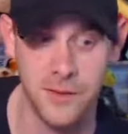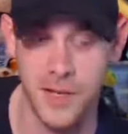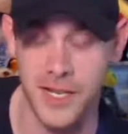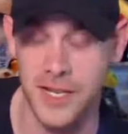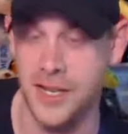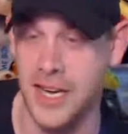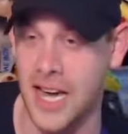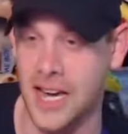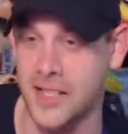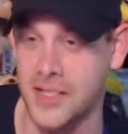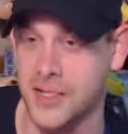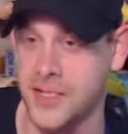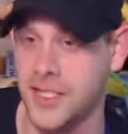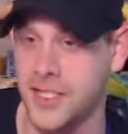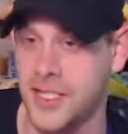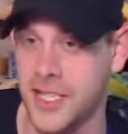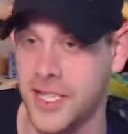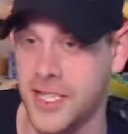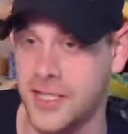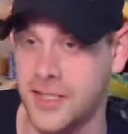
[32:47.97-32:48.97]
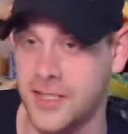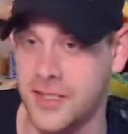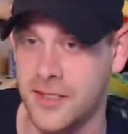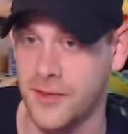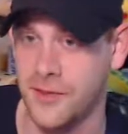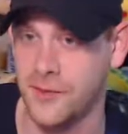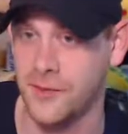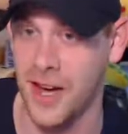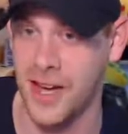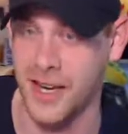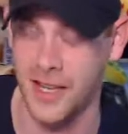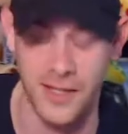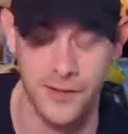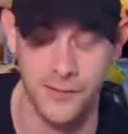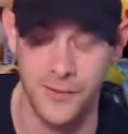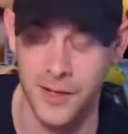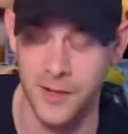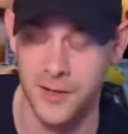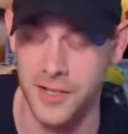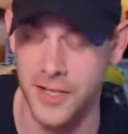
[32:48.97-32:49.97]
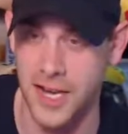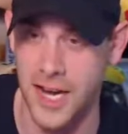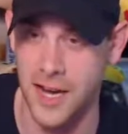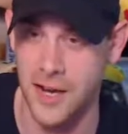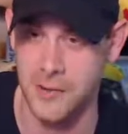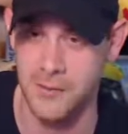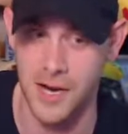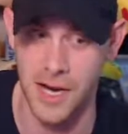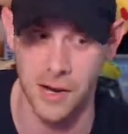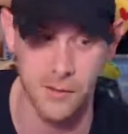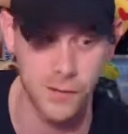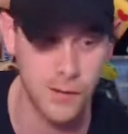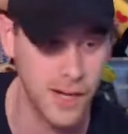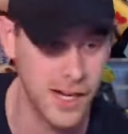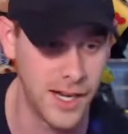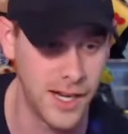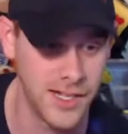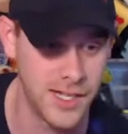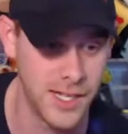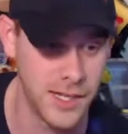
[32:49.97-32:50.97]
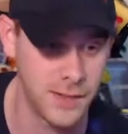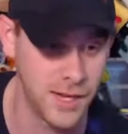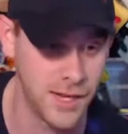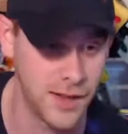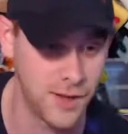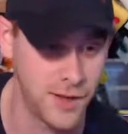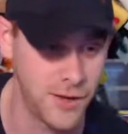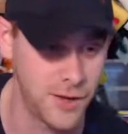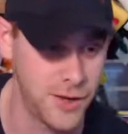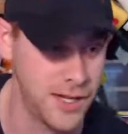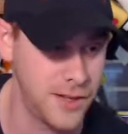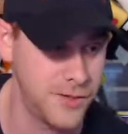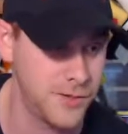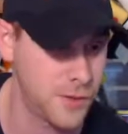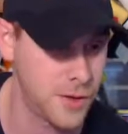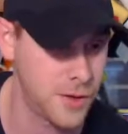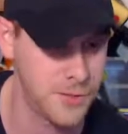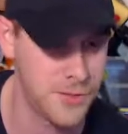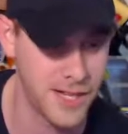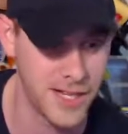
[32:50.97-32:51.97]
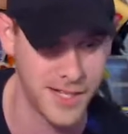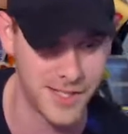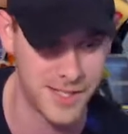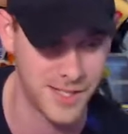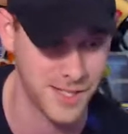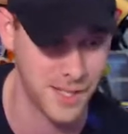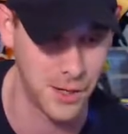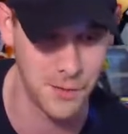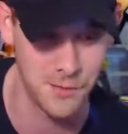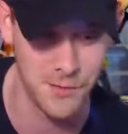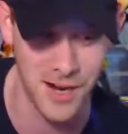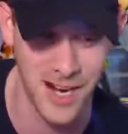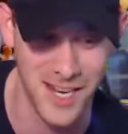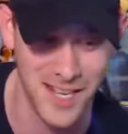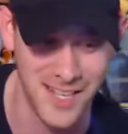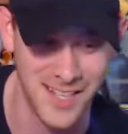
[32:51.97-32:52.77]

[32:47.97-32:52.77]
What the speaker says: We actually just finally figured it out about I'd say about 30, 40 minutes ago, Brian.